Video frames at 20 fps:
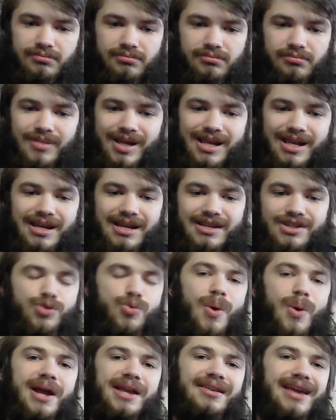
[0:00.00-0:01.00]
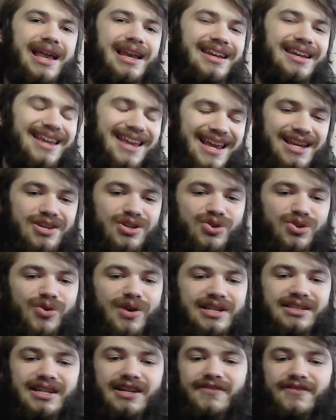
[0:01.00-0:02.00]
It is quite an
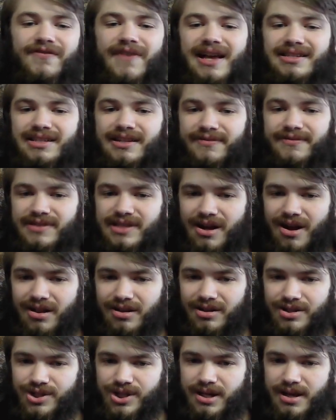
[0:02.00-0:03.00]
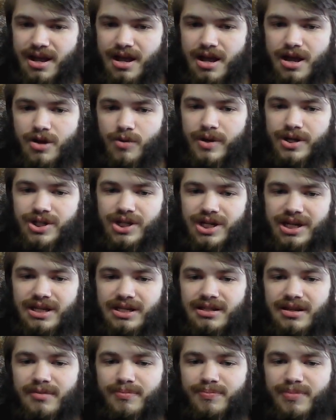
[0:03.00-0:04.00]
interesting facet of psychology, which
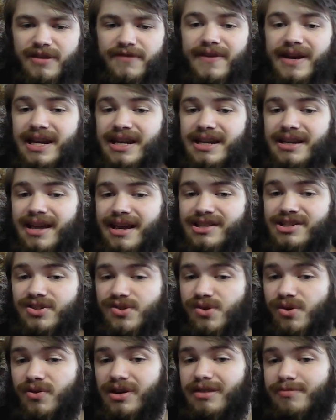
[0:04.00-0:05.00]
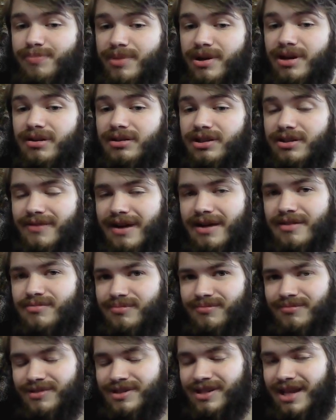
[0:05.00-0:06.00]
is befitting a story built around
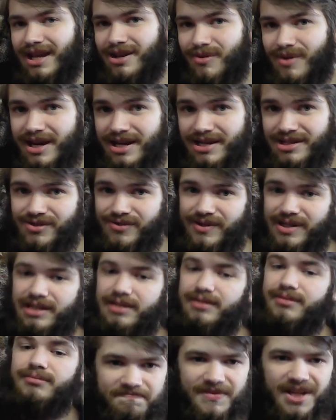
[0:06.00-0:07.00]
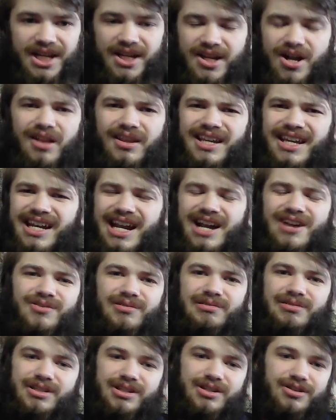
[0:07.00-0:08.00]
psychohistory. Calling it
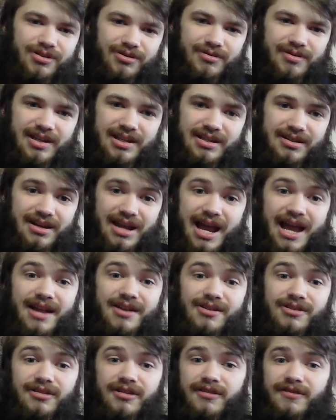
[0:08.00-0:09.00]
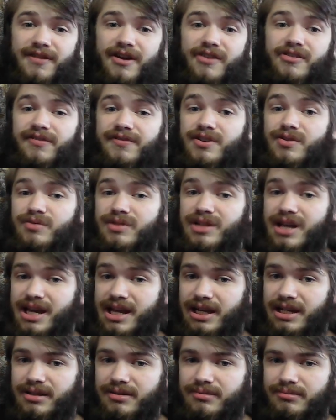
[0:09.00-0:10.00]
out, too, an angle very few
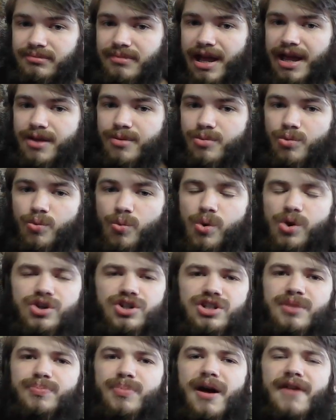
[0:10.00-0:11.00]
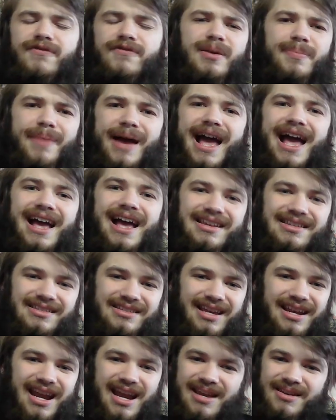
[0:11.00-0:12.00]
take. A worship of the past
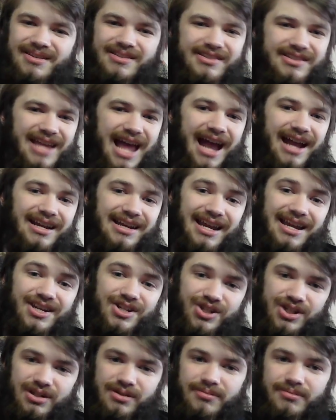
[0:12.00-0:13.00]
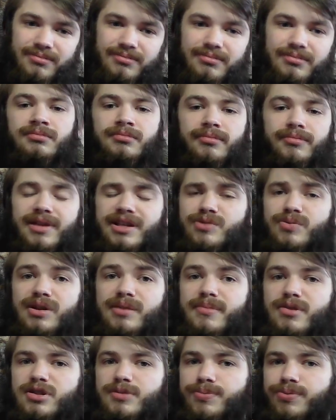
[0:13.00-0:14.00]
and a stagnation. That's one of
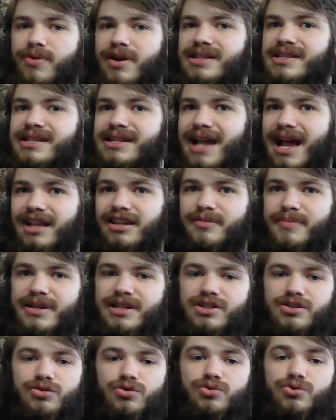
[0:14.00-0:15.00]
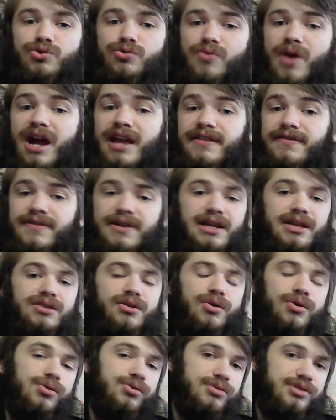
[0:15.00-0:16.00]
the most pressing elements driving
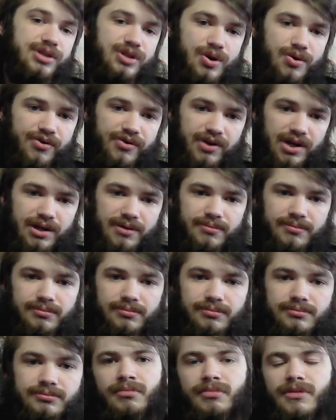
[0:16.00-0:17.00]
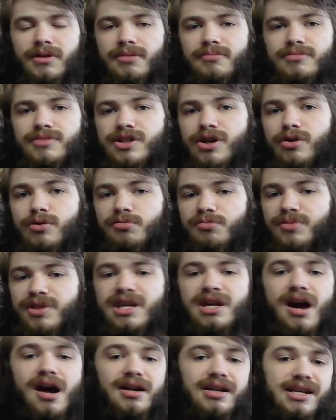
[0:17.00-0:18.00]
the whole story. So,
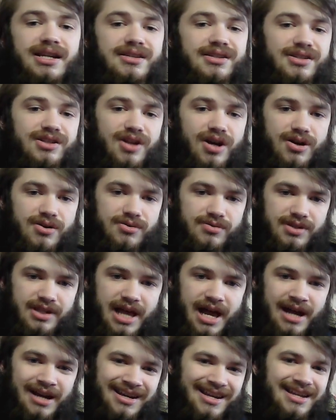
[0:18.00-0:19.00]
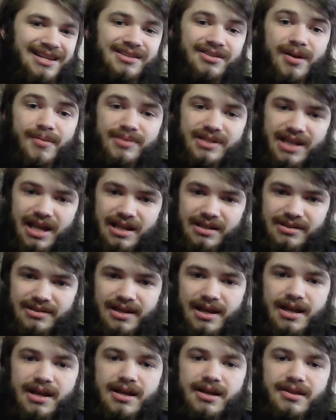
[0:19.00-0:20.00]
the audience knows that, in some sense,
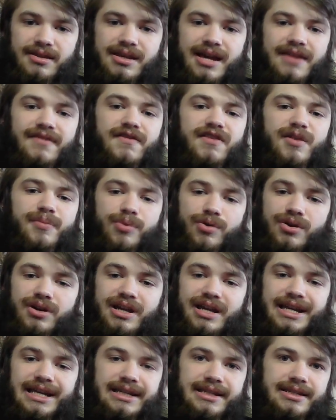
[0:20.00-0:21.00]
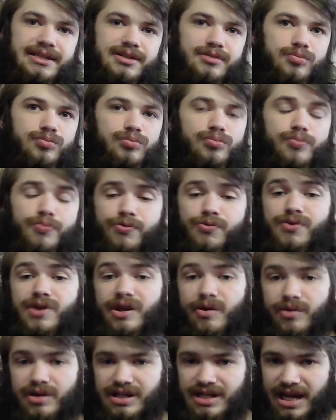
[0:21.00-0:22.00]
the end of the book is
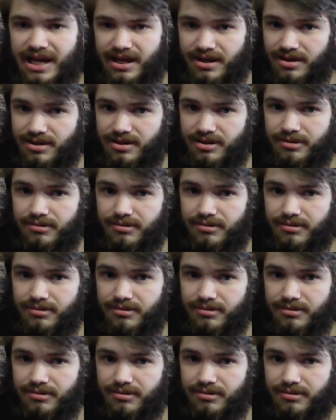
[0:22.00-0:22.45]
preordained.